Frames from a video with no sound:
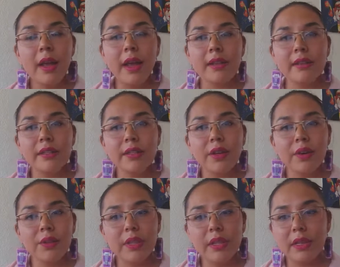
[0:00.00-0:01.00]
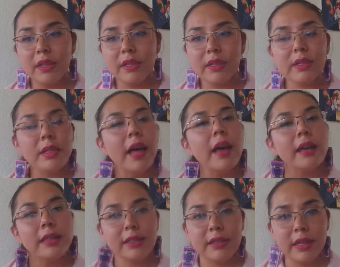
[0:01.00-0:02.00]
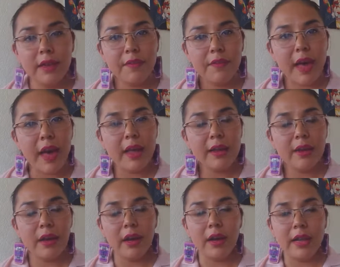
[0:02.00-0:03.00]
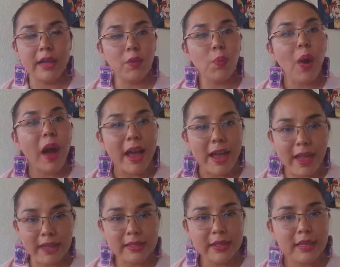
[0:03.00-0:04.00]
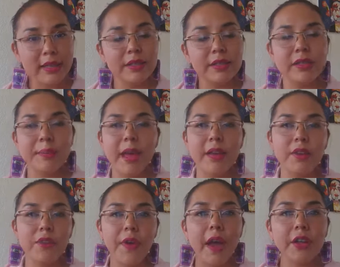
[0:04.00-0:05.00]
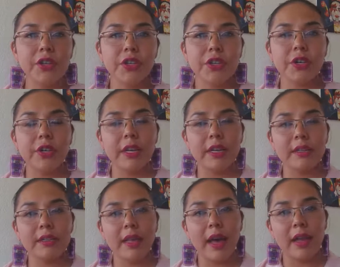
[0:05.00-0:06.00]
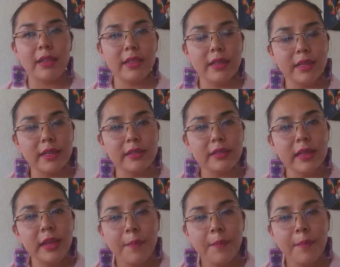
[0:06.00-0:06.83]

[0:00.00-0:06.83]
And so the legacy of that, and why I say this is manufactured, is that the